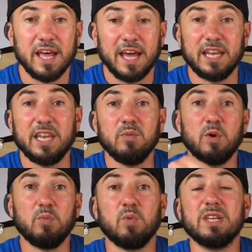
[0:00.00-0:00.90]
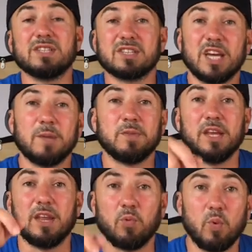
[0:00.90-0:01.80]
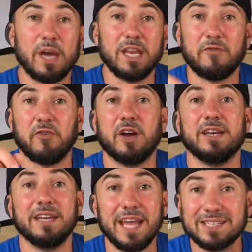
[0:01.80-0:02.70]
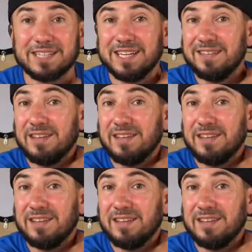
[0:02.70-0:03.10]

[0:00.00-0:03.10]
And then when we skipped it and waited for her next heat,